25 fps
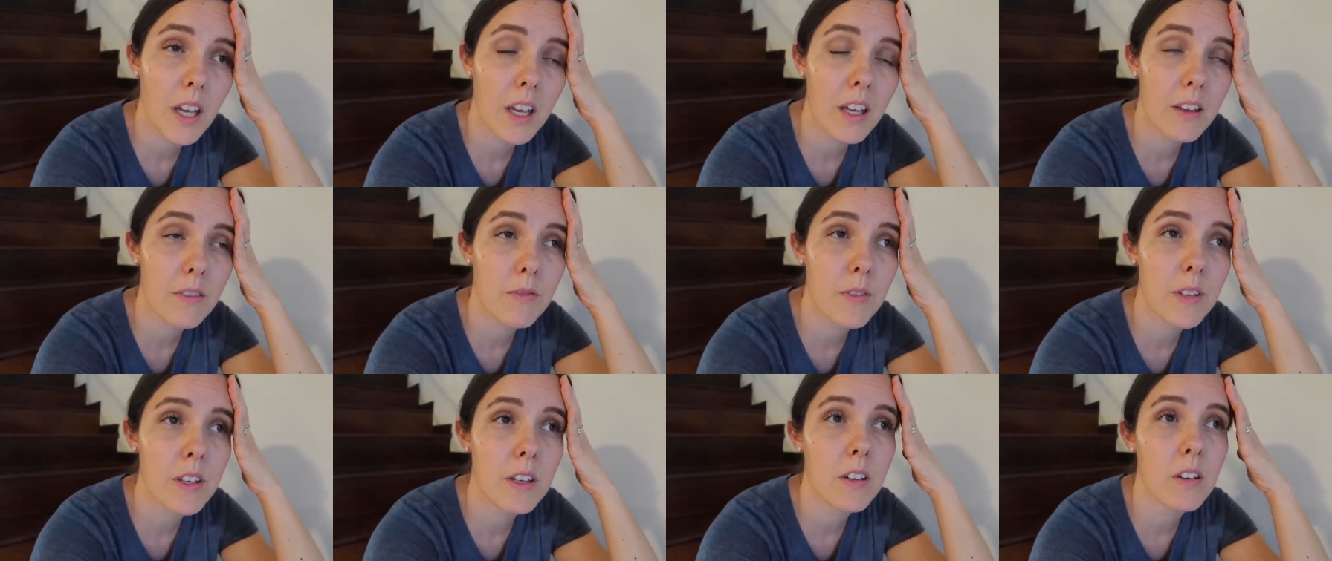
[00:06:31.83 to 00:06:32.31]

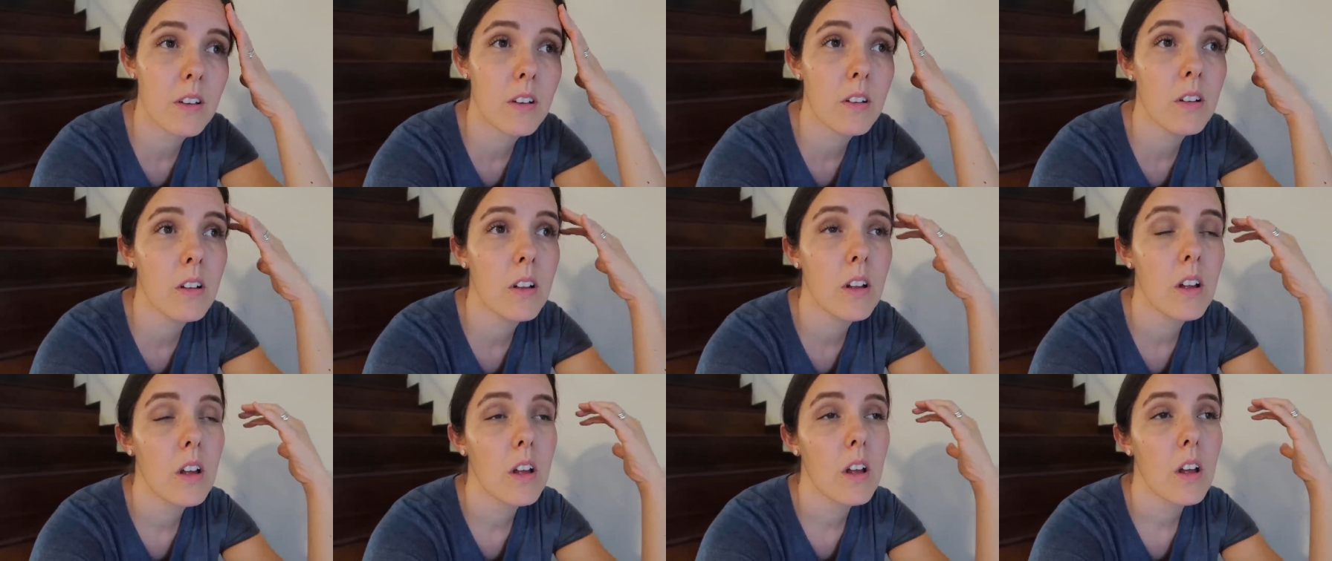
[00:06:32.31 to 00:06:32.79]
I
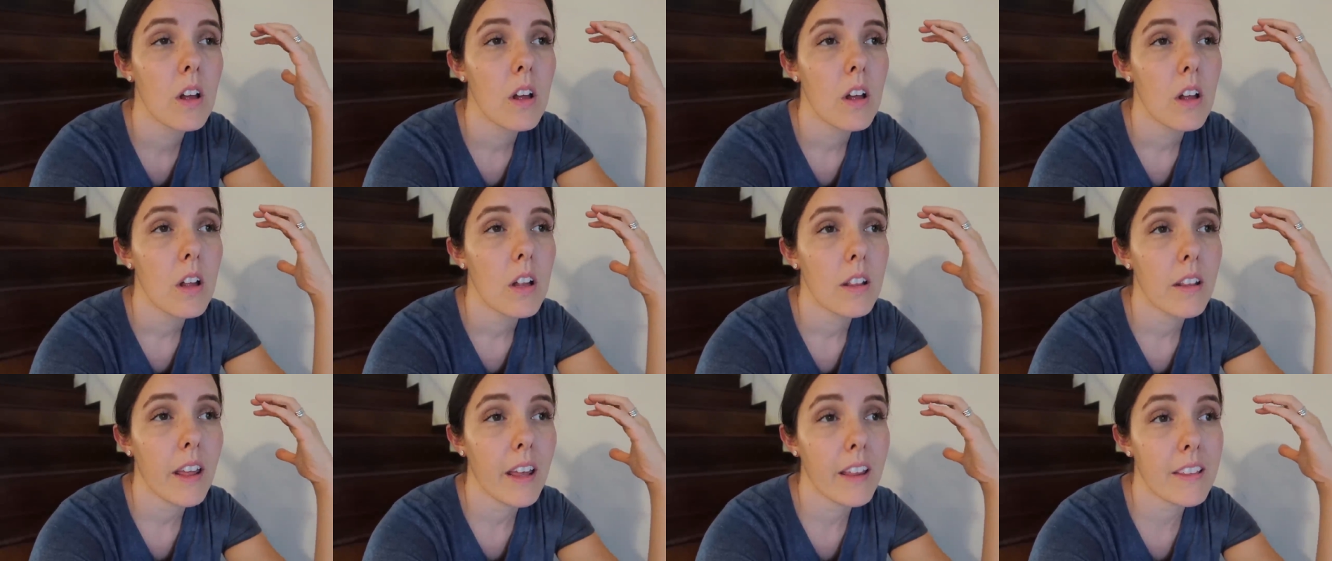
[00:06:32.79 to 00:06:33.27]
feel
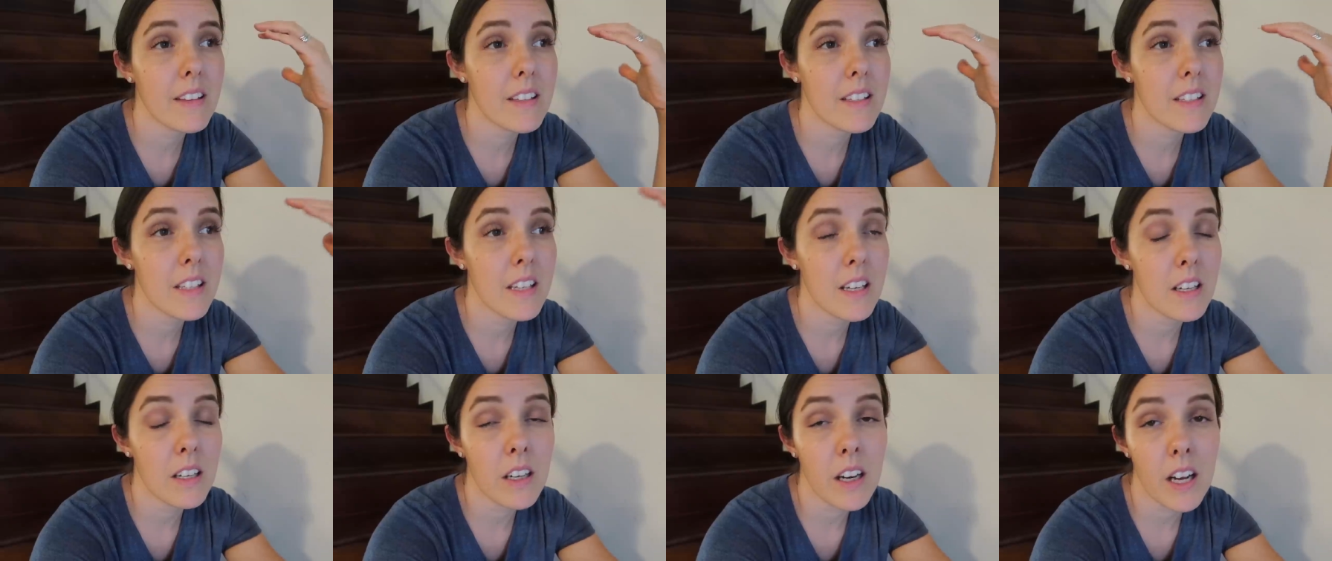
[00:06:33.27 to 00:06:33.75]
like
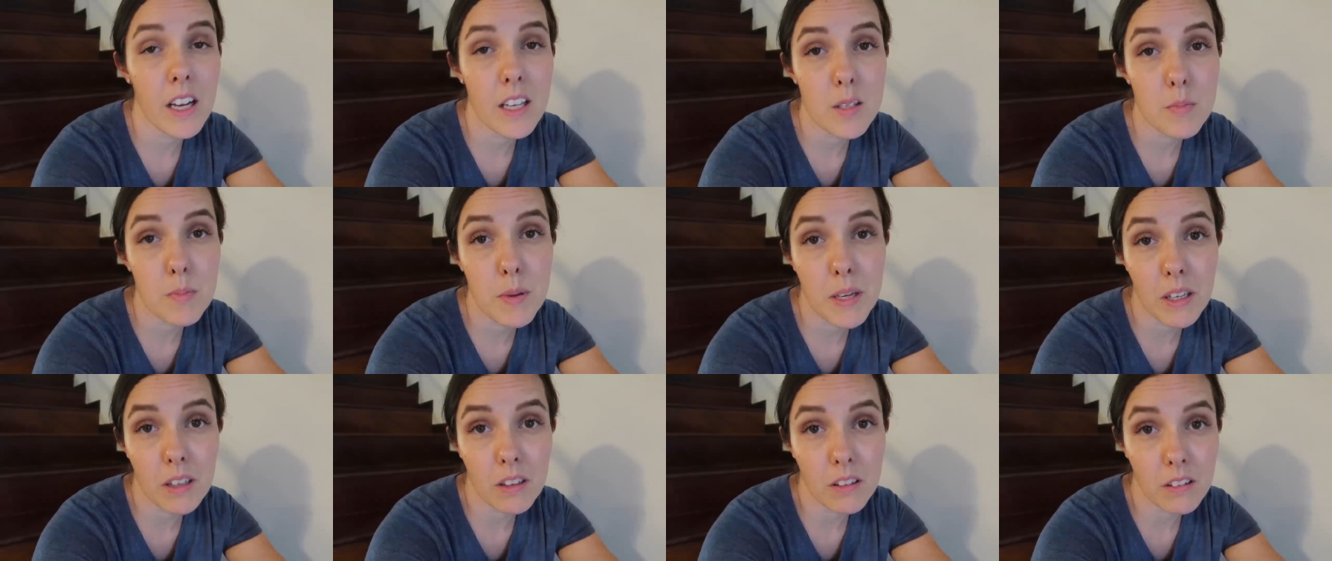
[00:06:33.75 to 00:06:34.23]
this year has
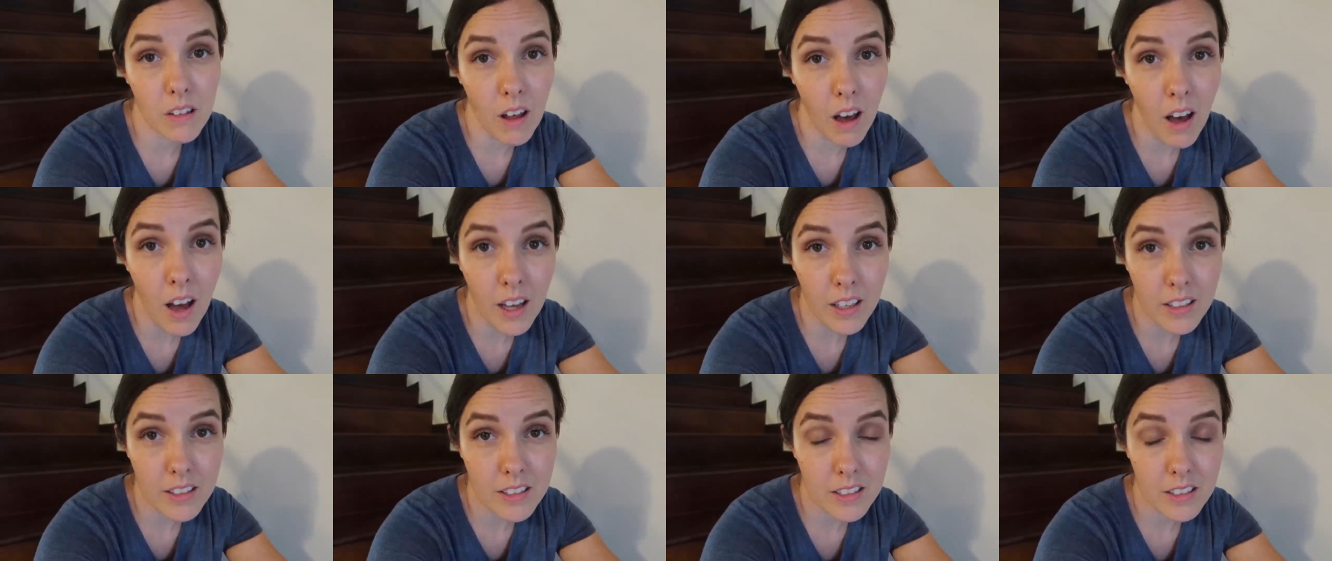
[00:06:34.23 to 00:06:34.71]
been a
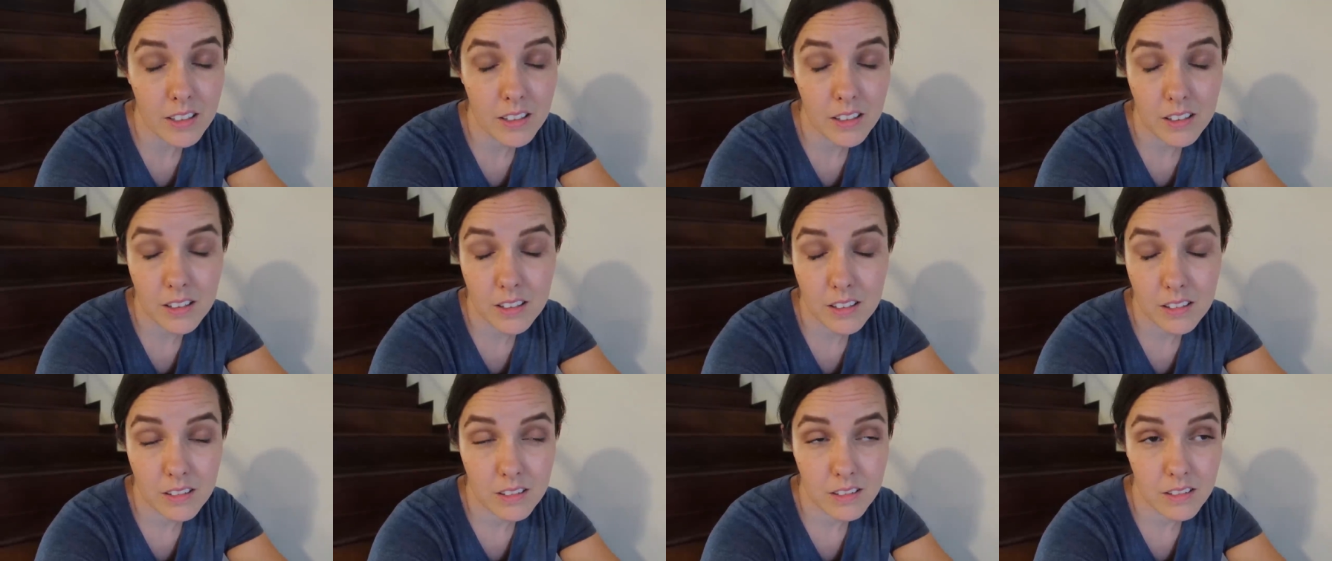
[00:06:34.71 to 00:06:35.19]
lot,
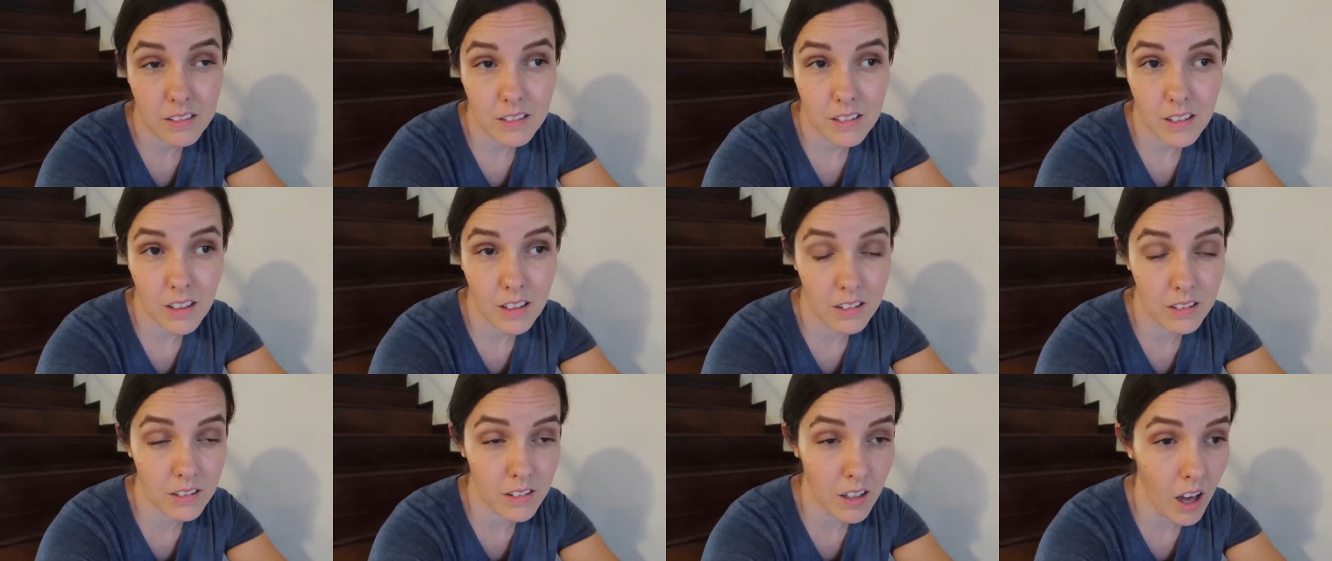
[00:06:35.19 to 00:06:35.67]

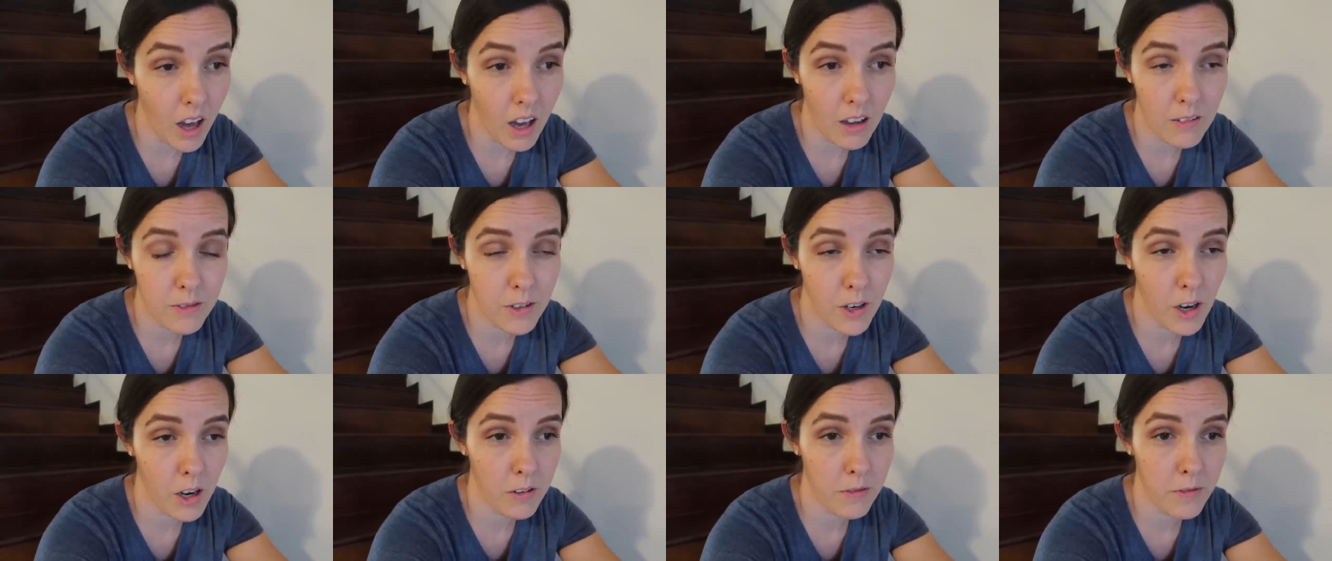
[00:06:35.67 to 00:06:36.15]
a
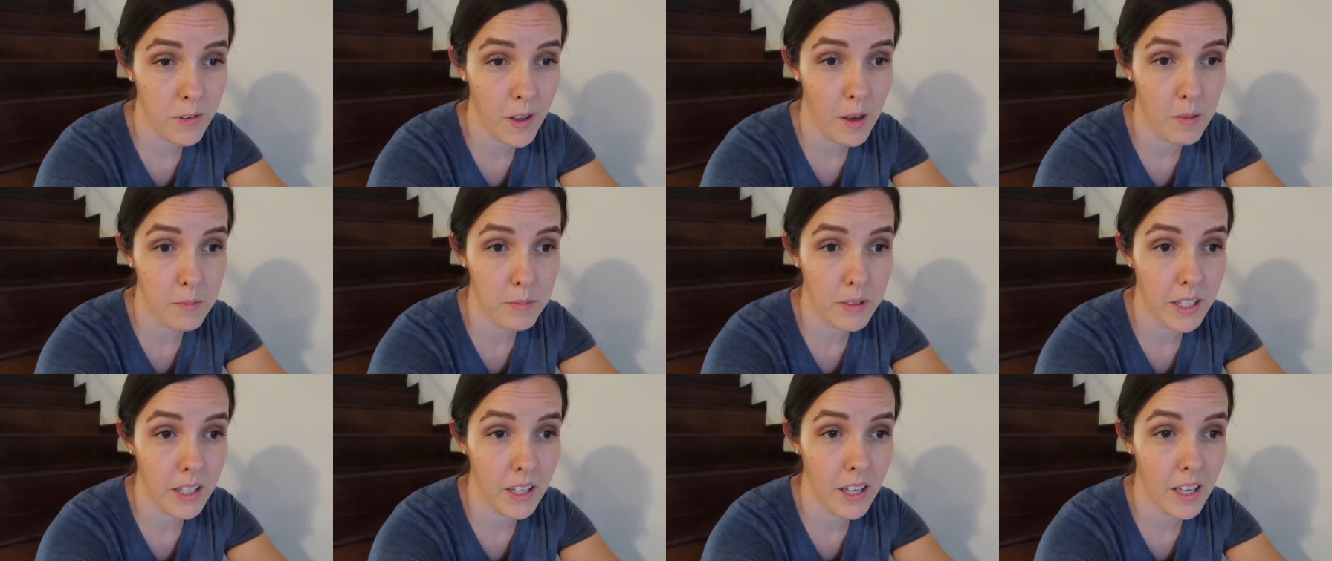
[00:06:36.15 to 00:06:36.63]
lot for our
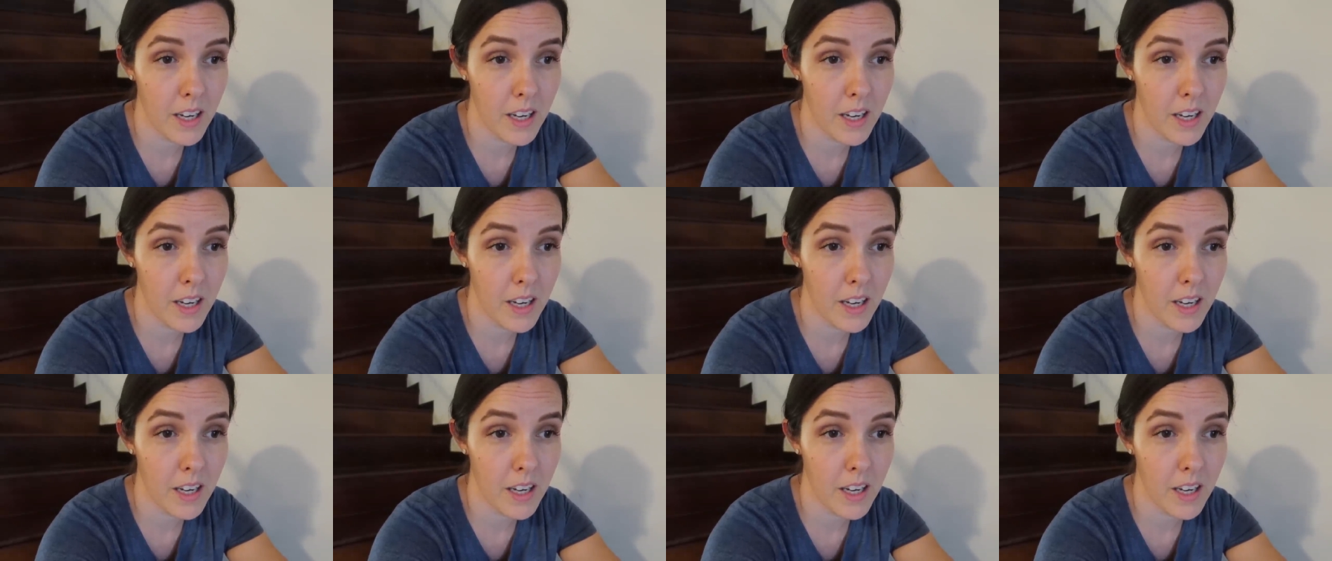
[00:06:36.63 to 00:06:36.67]
family.